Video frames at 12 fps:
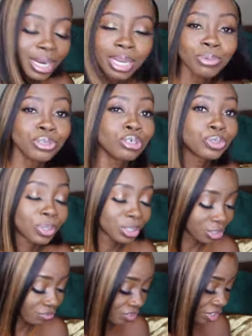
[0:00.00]
let me know which one
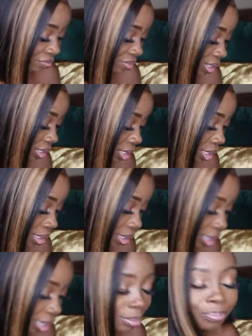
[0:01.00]
is your favorite.
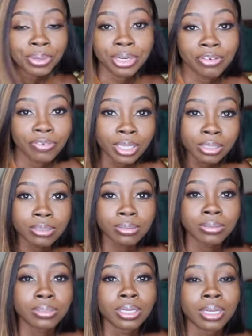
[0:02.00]
pair of
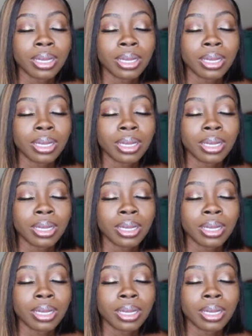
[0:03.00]
heels.